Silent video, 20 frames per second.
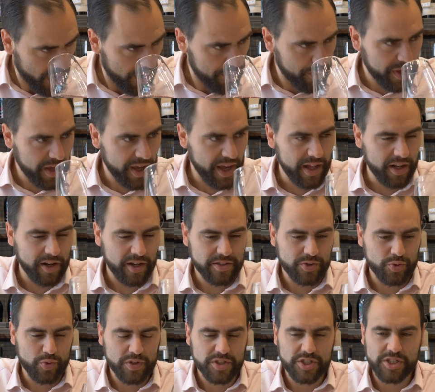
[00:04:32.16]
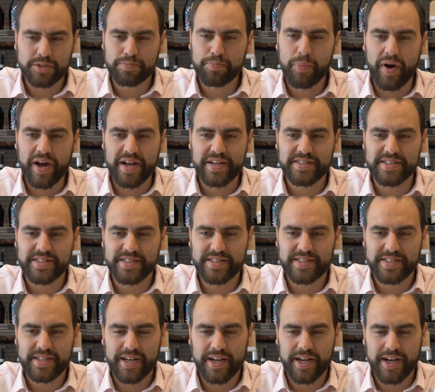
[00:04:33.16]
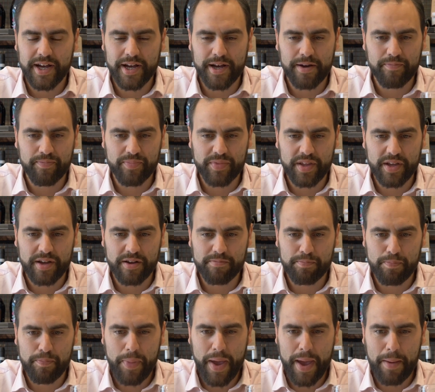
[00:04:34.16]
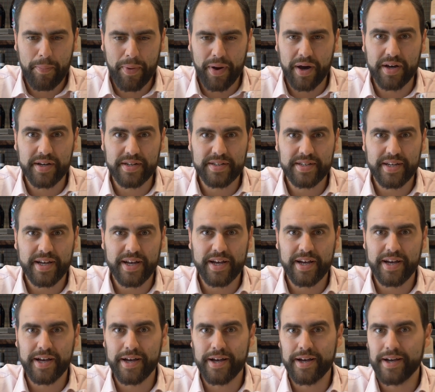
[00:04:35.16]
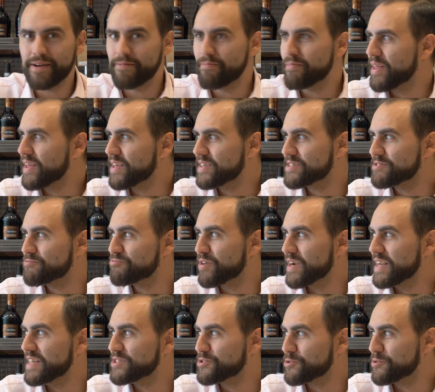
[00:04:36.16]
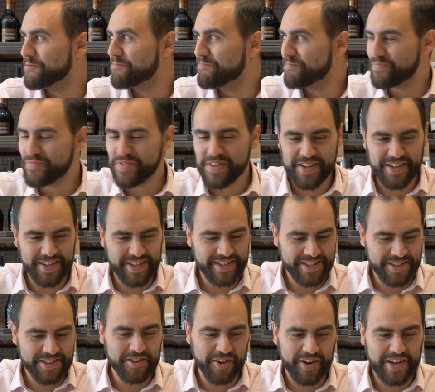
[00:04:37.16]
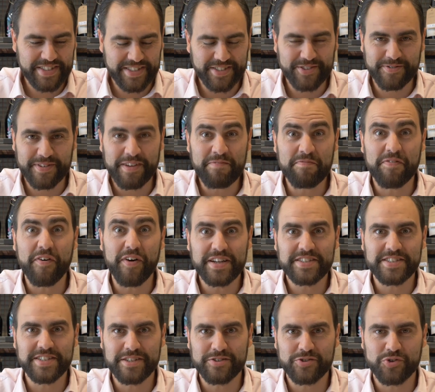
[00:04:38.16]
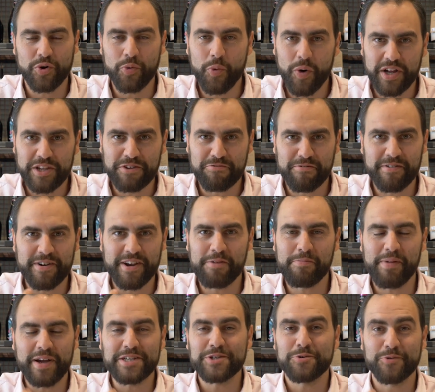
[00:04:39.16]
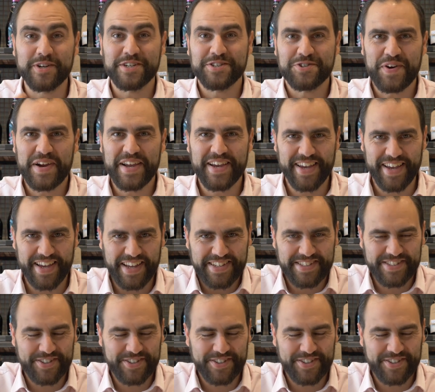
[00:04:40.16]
But you get like sort of spice, pepper. It's really sort of nice, inviting sort of wine. It really makes you want to drink it.